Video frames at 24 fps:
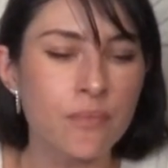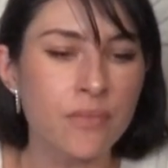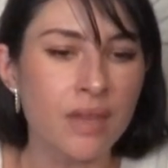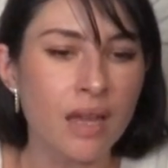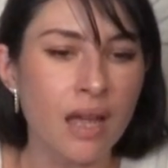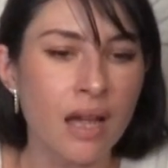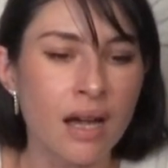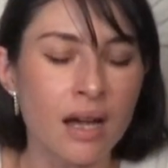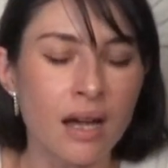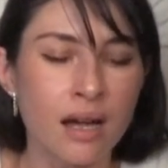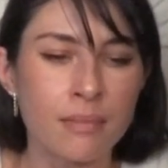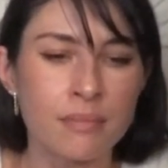
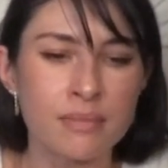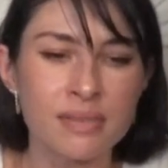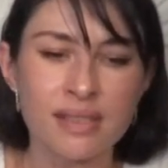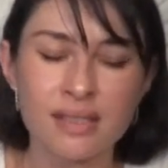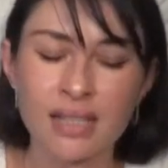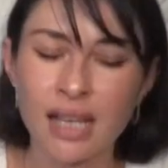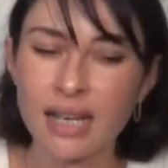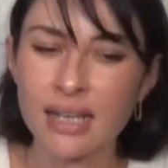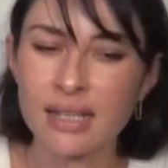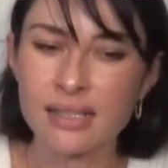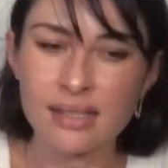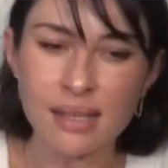
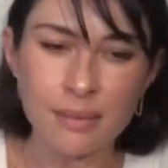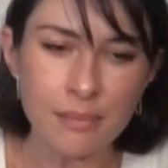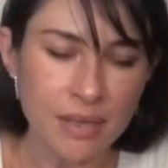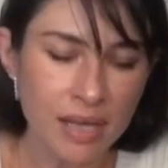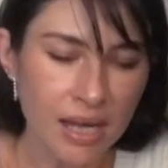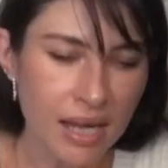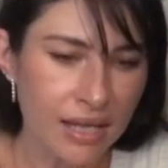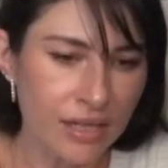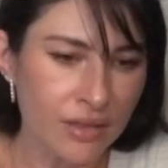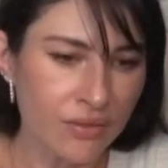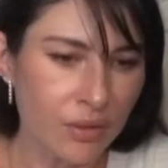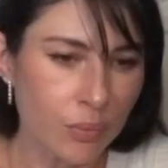some
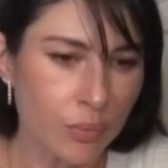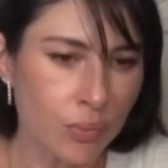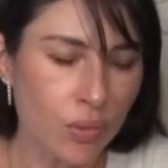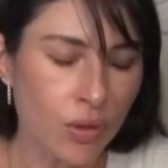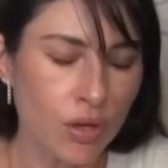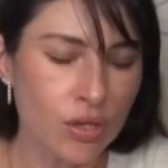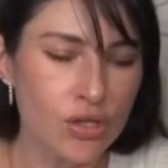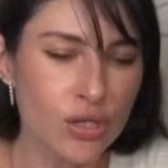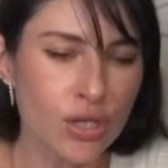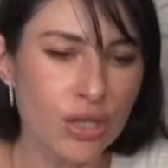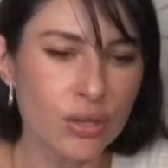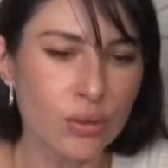kind of a
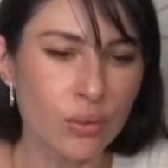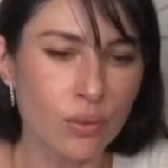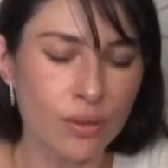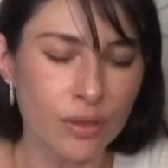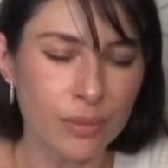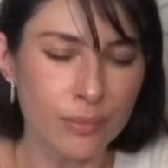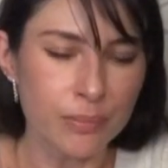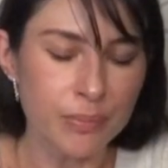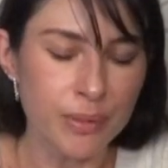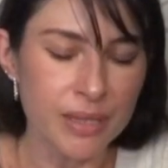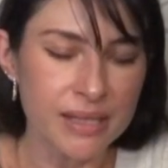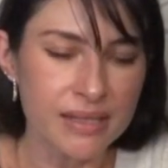project or
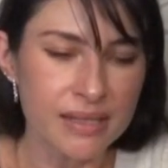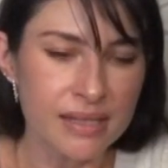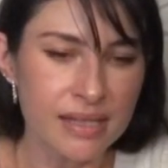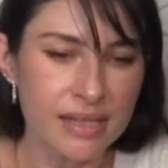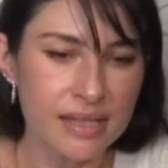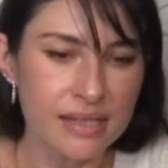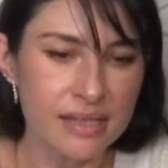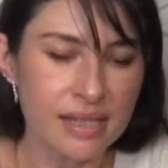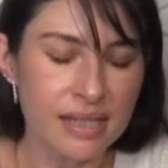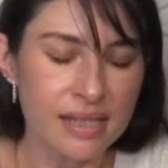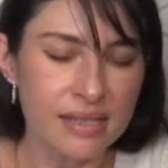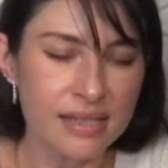a
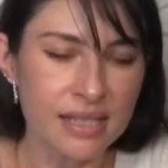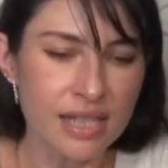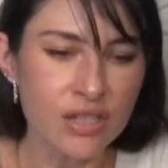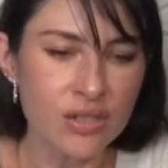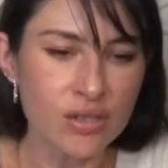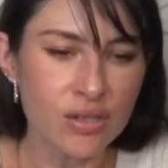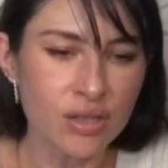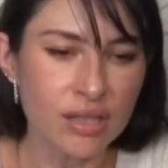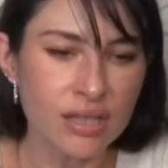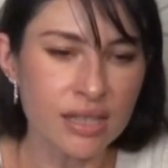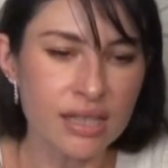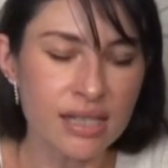business.
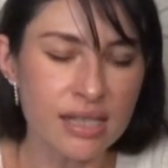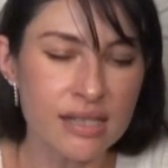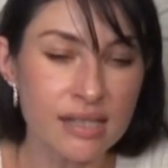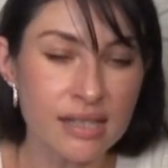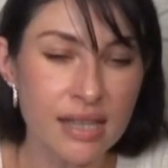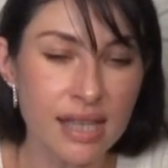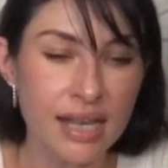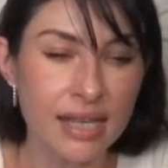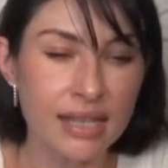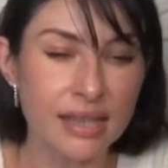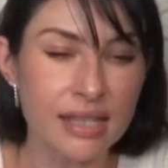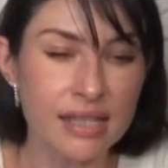Essentially,
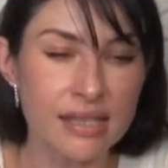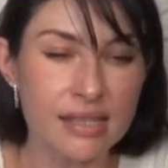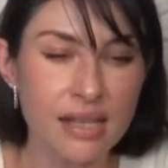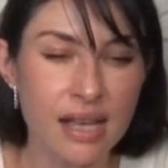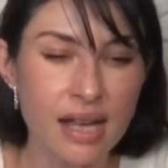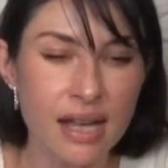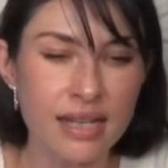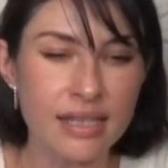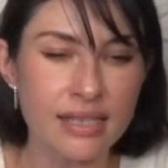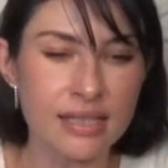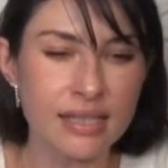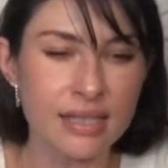there's like this
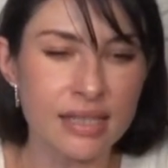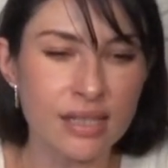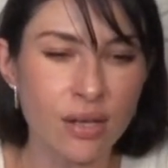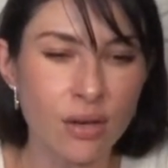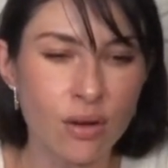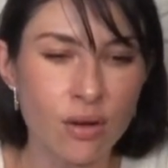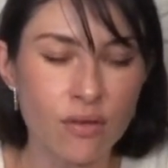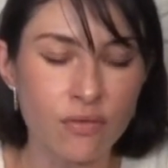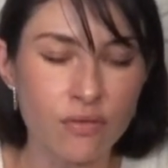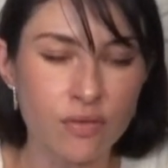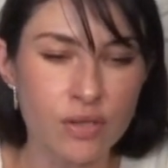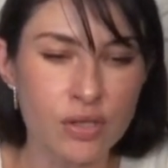idea
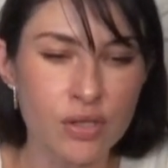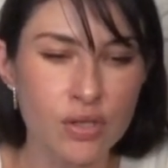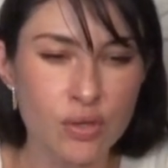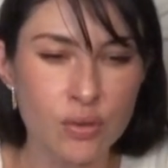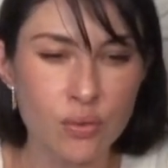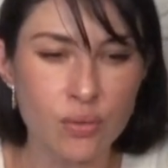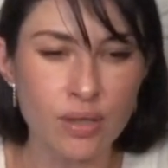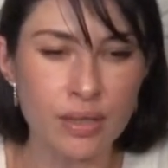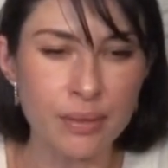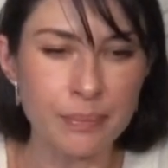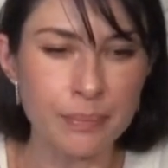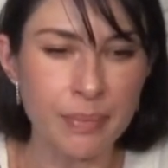of
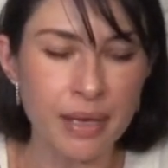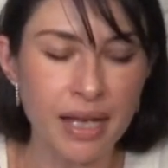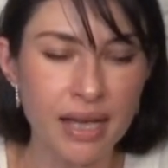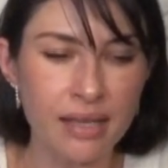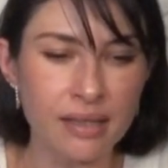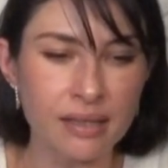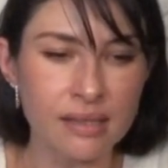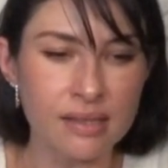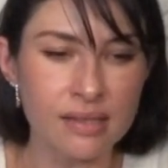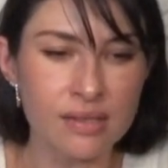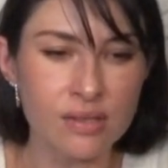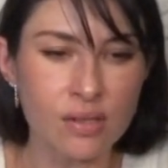restoring
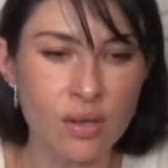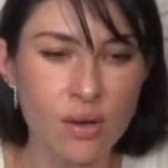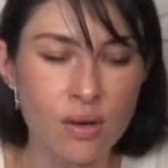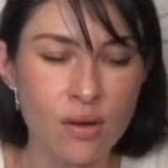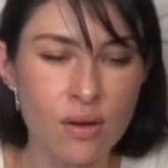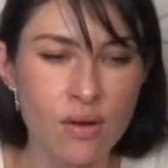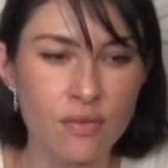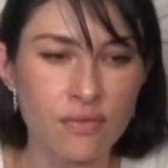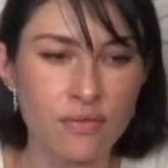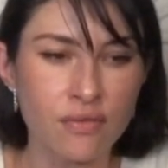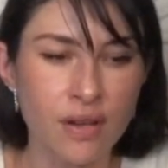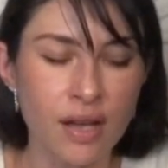balance,
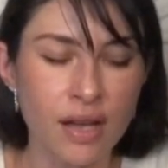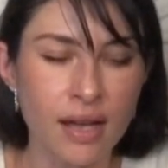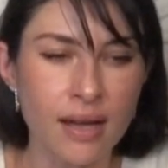of